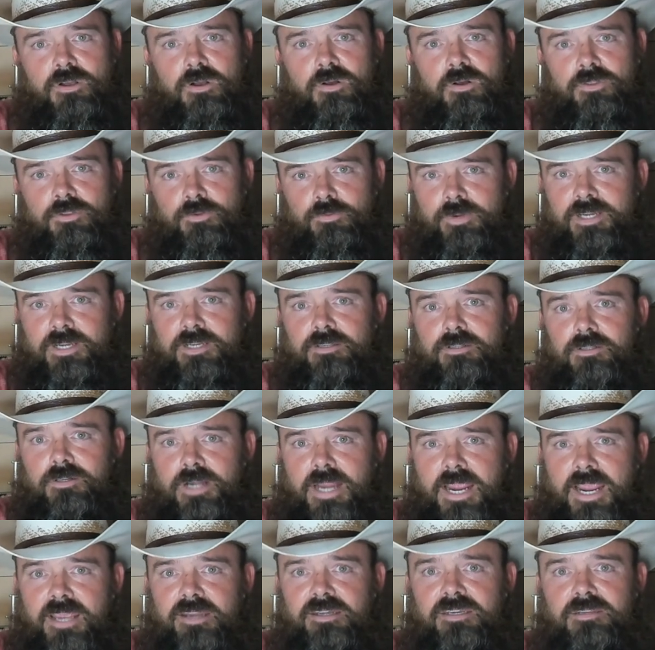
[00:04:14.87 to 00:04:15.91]
all the regular
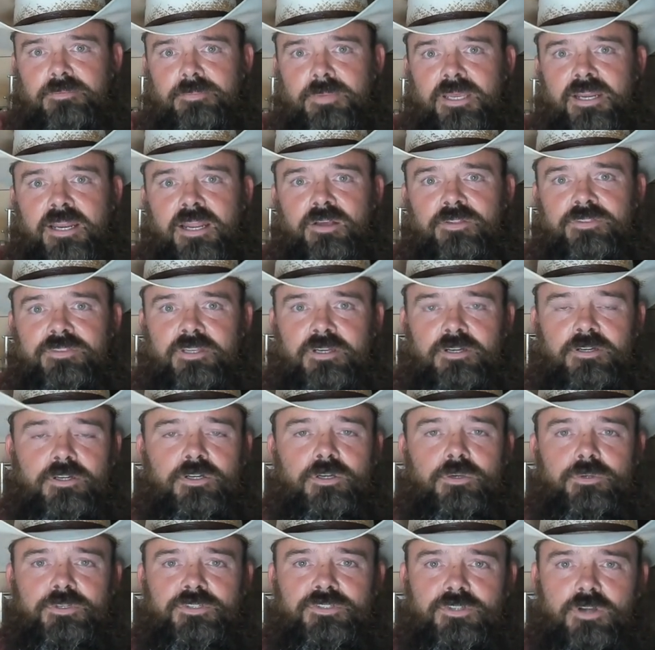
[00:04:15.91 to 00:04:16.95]
handymen out there
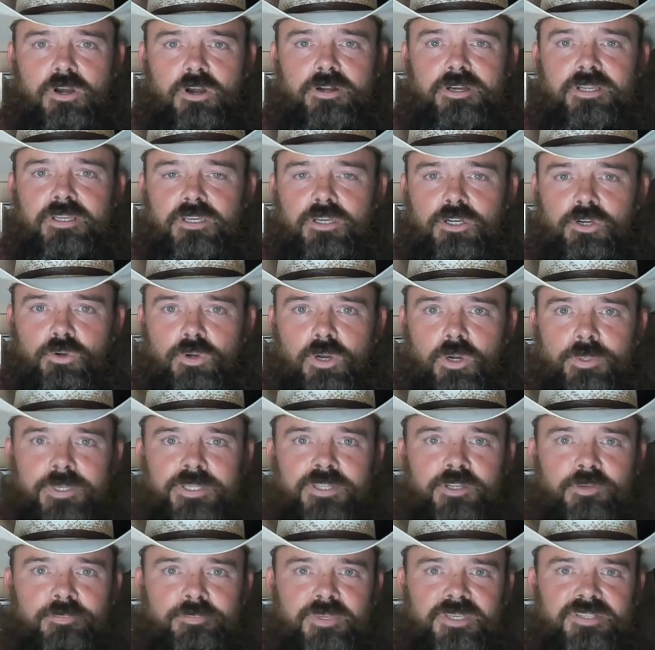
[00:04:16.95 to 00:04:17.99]
who are starting and growing
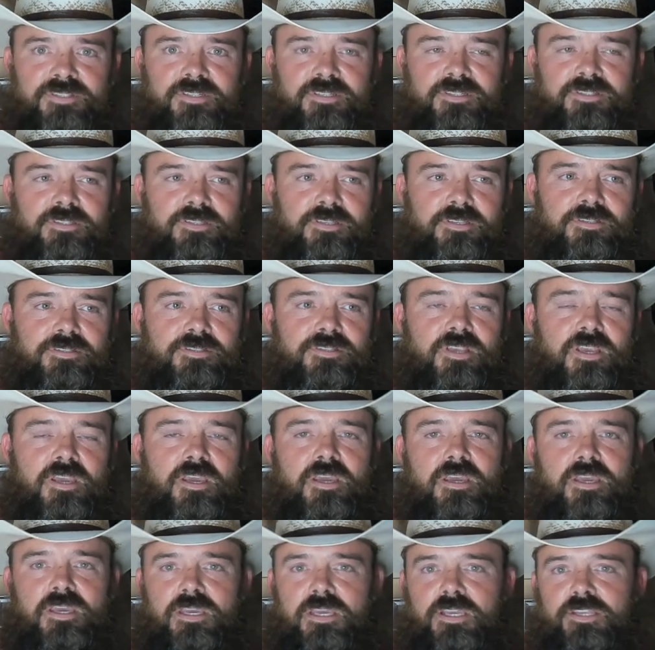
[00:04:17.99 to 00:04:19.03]
their businesses,
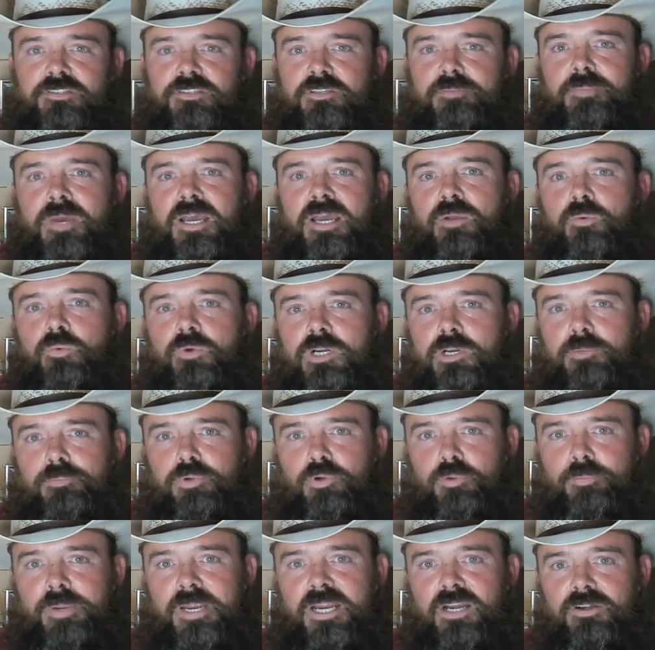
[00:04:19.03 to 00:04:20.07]
is you might want to
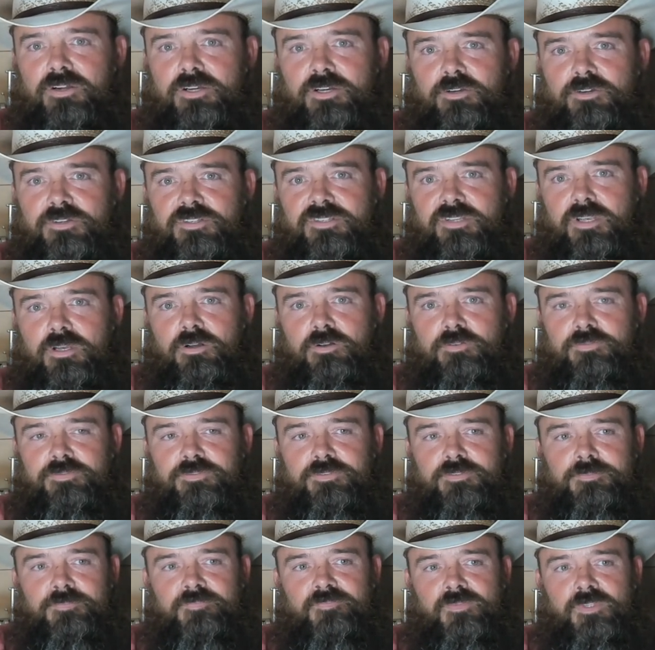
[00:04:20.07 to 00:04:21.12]
prepare yourself
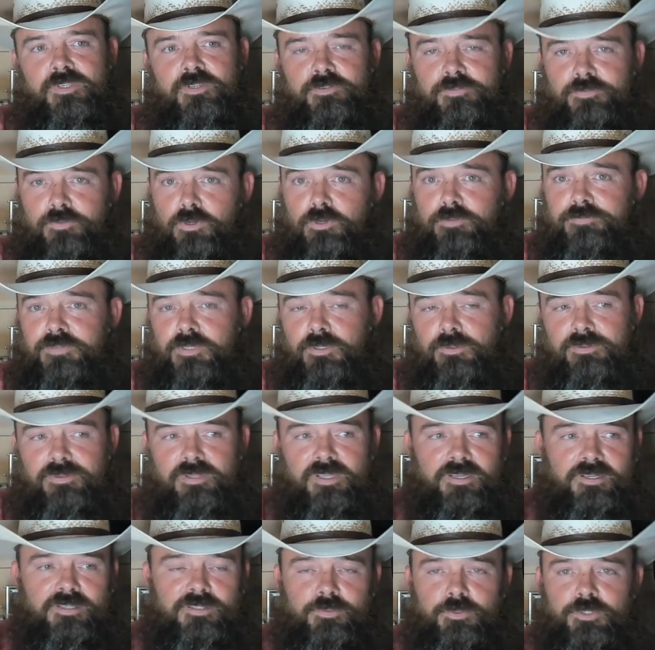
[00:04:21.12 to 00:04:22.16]
for a few
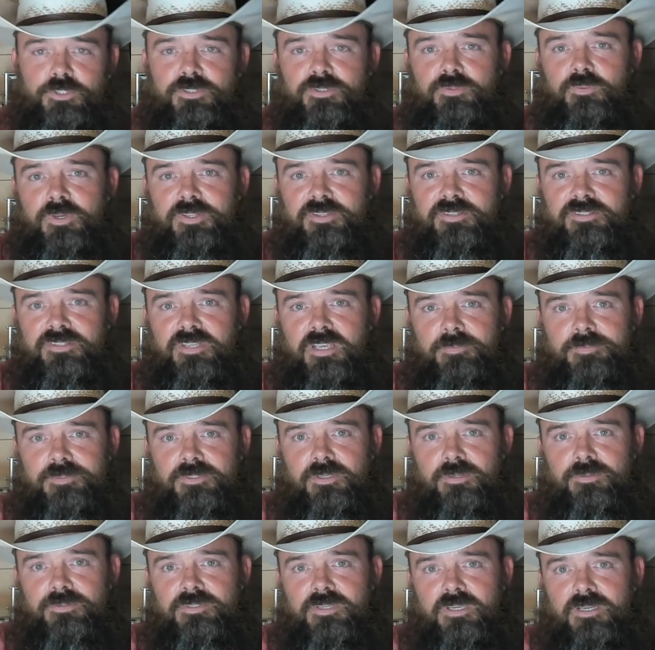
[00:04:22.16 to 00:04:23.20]
things, which is what this
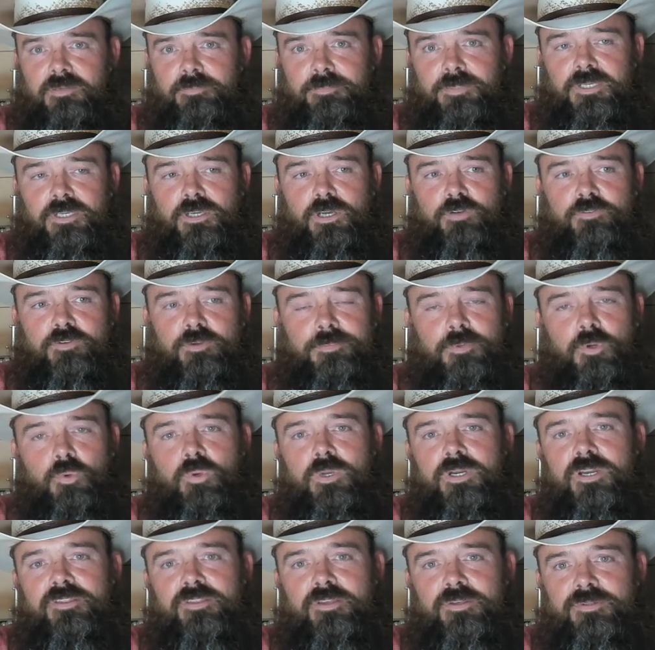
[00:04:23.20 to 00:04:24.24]
episode's going to be over. But
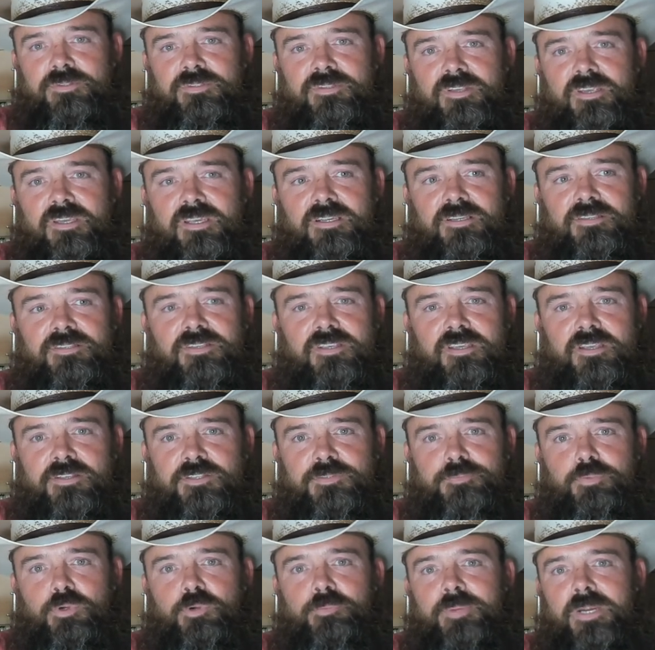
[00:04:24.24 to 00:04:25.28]
one of those things
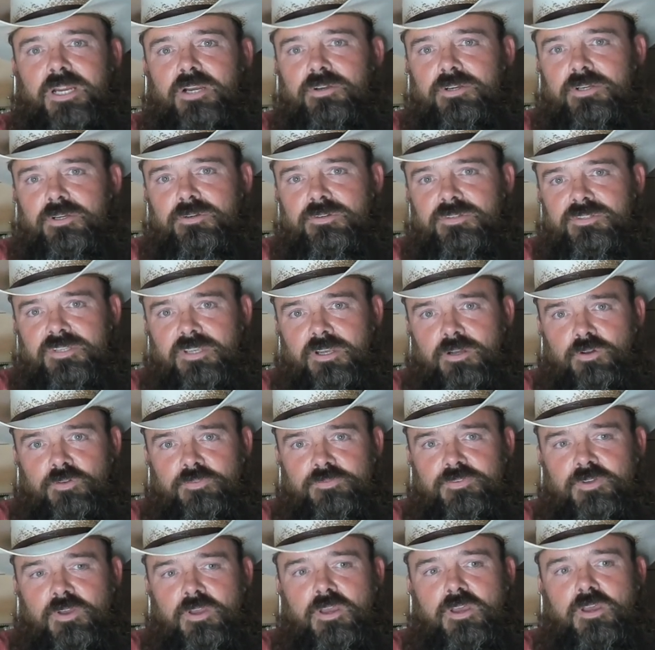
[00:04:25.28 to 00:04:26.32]
is prepare
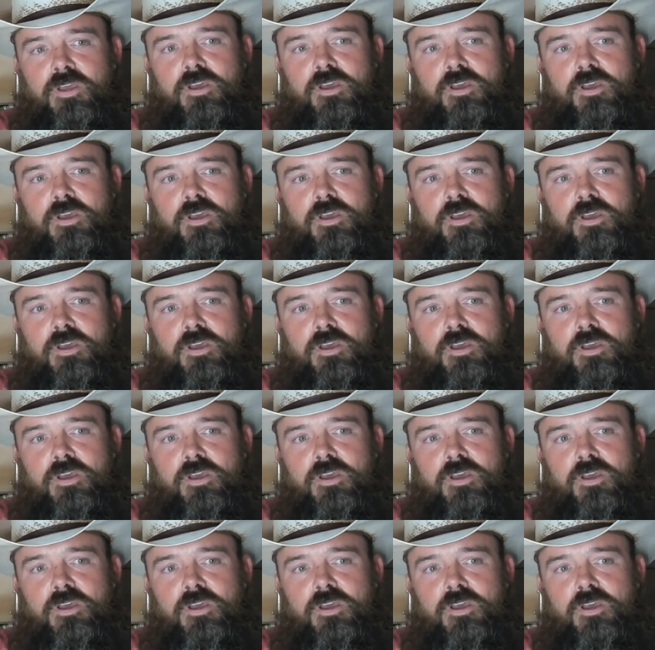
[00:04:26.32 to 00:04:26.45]
yourself